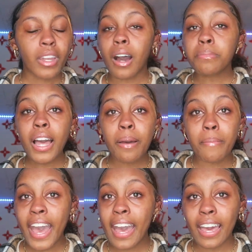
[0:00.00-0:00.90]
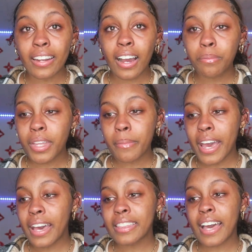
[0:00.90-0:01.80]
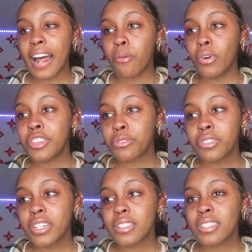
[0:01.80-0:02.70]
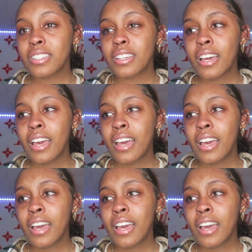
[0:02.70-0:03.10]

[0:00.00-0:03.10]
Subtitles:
I'm not mad that I went through this.